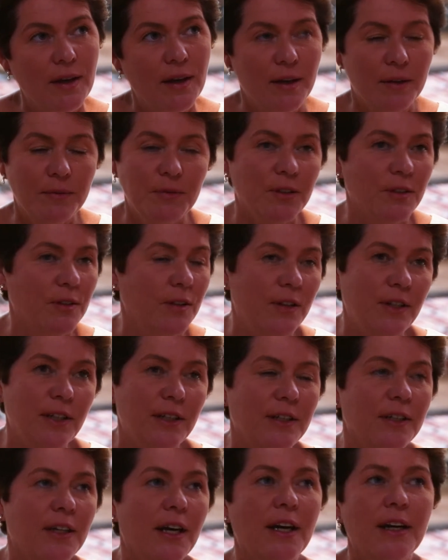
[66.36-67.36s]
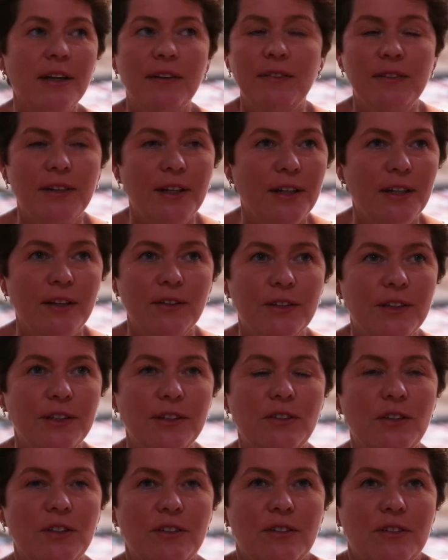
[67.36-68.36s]
Absolutely, yeah. Yeah, look,
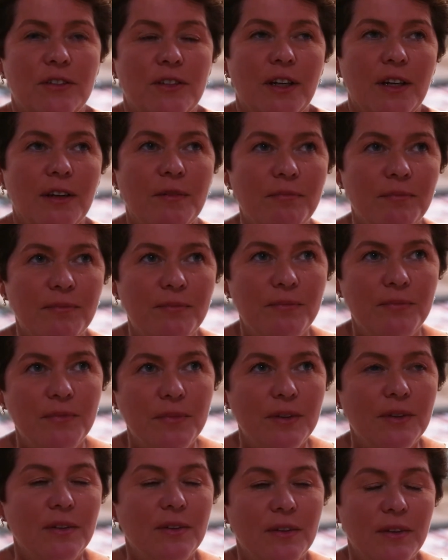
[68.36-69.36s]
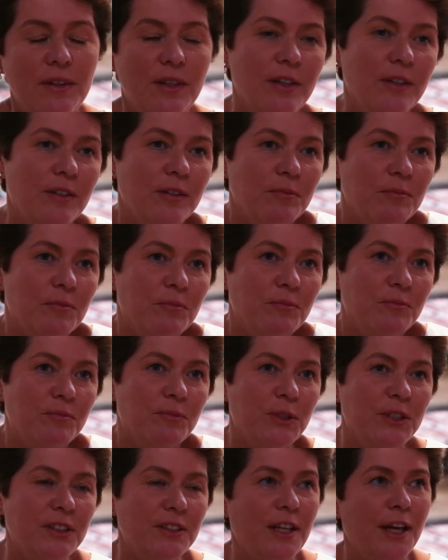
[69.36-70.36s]
he just he
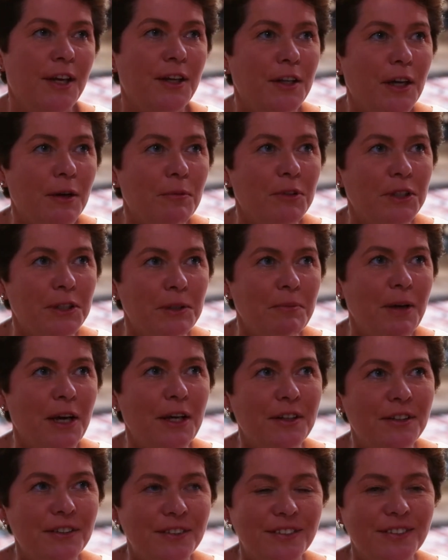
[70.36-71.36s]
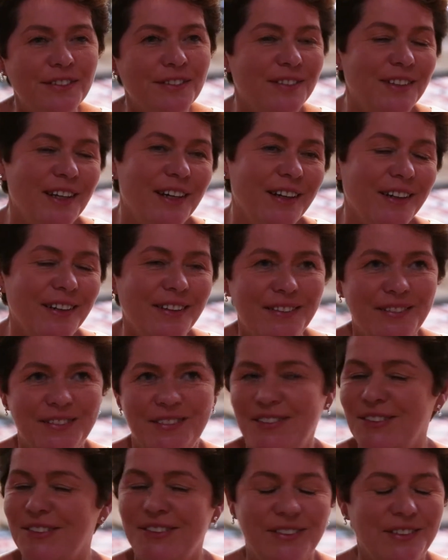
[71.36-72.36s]
put his hand up when it mattered, and
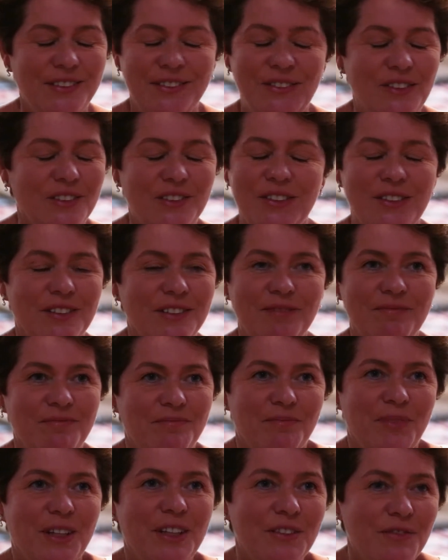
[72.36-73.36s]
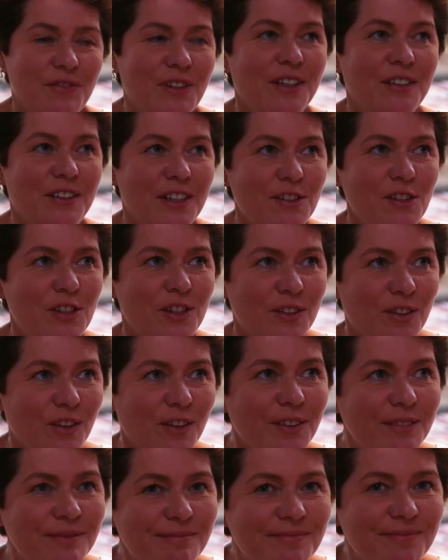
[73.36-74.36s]
look, he's just been a fantastic
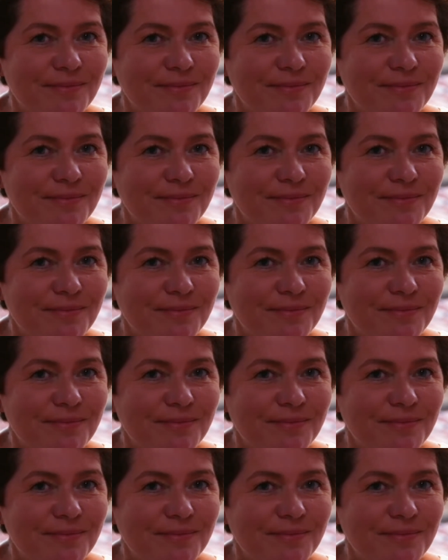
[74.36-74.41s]
dog.